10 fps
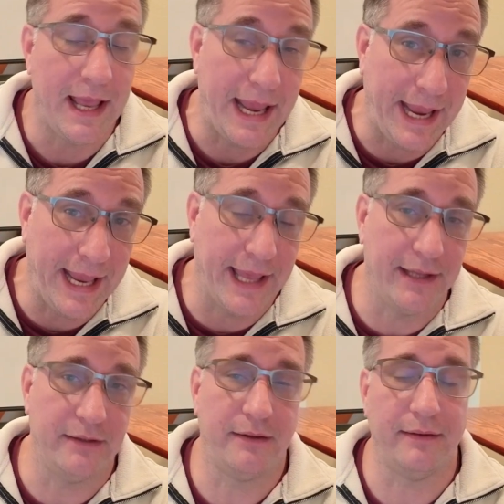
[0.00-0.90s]

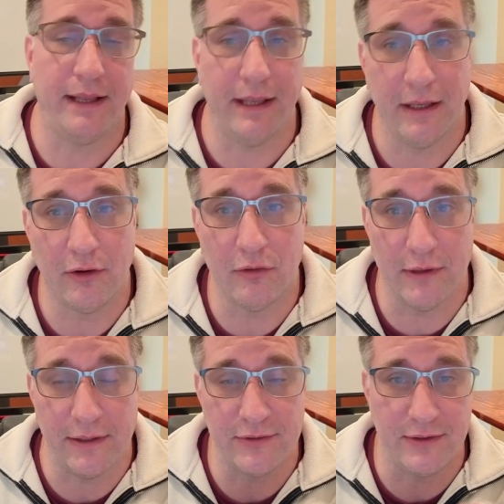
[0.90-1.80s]
And they
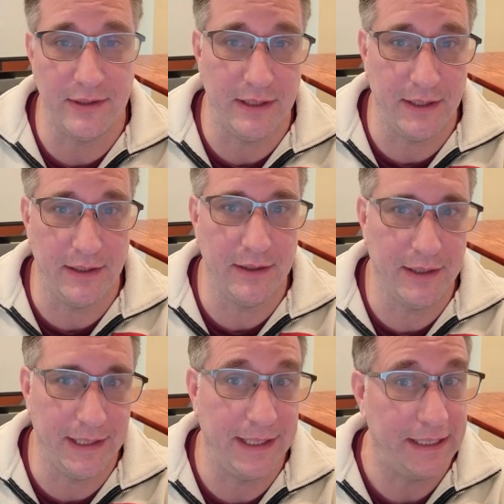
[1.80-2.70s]
increased the
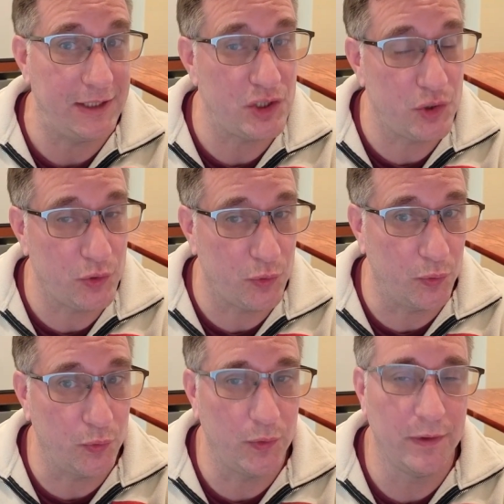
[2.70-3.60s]
any
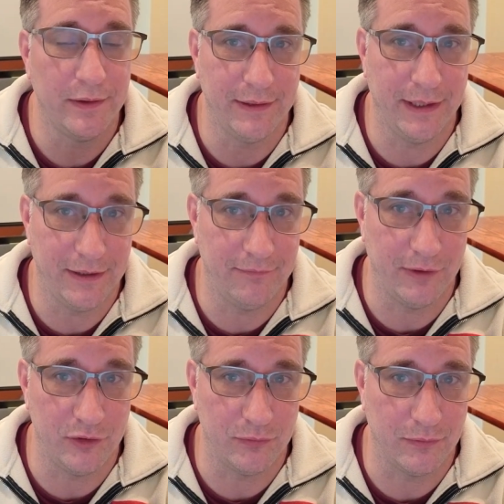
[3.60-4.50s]
two
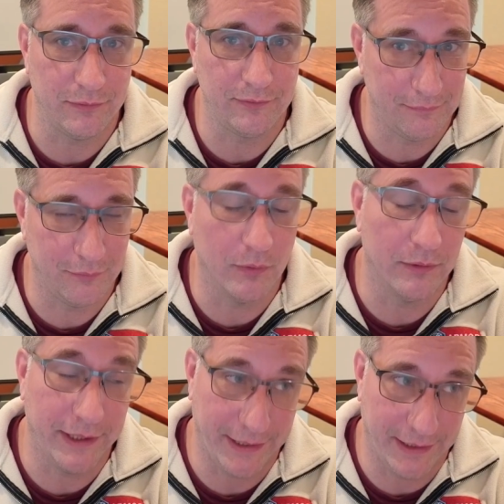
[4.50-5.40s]
individuals, or
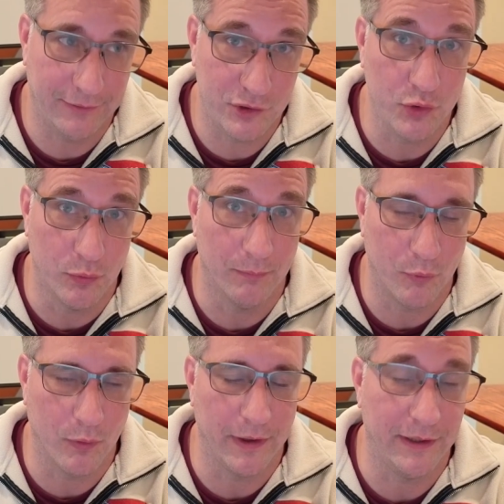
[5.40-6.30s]
two or
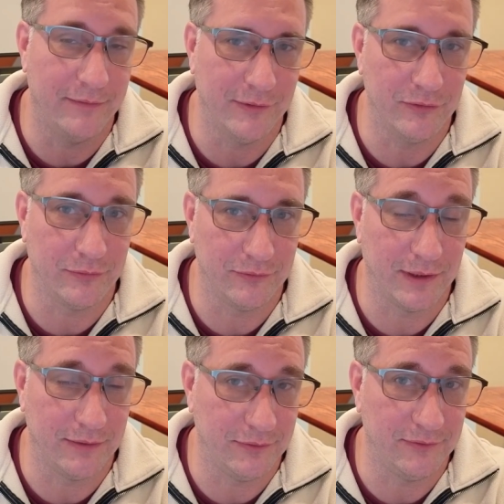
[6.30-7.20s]
more individuals,
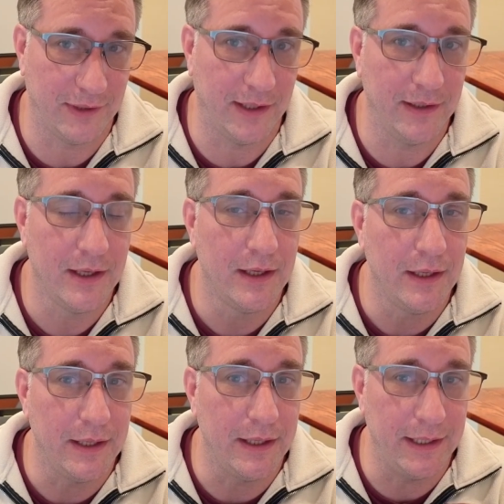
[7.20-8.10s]
I should say,
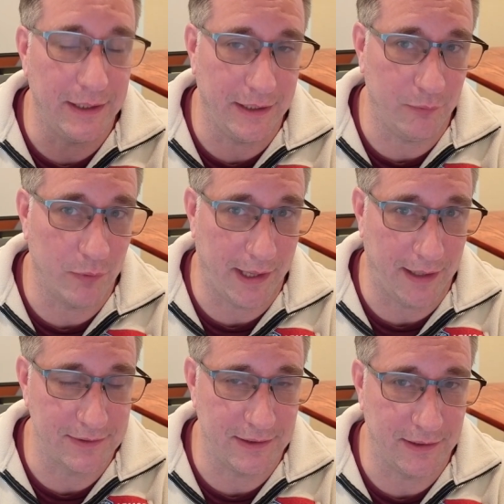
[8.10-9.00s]
in any one
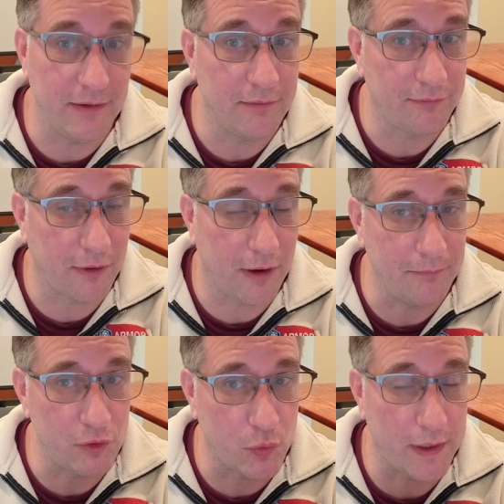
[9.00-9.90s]
accident
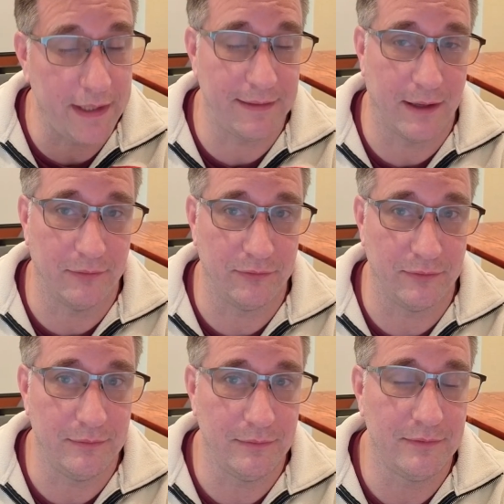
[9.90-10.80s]
from
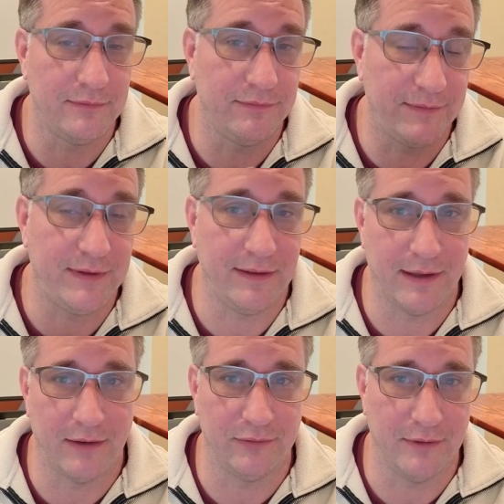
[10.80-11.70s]
$20,000 to
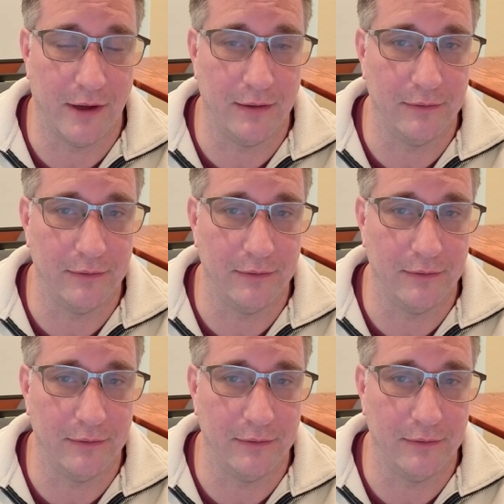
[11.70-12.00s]
$50,000.